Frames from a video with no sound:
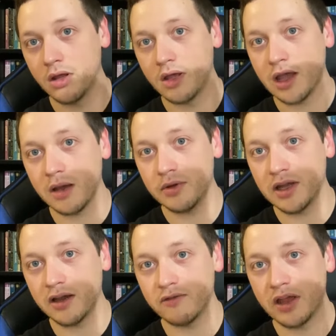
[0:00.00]
happy to
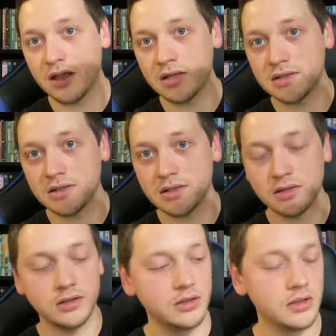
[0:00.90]
have that.
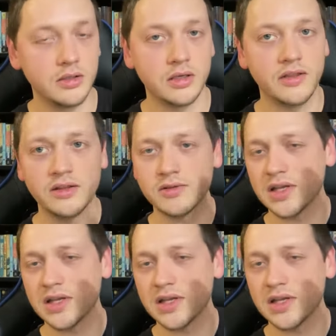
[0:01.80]
I think there's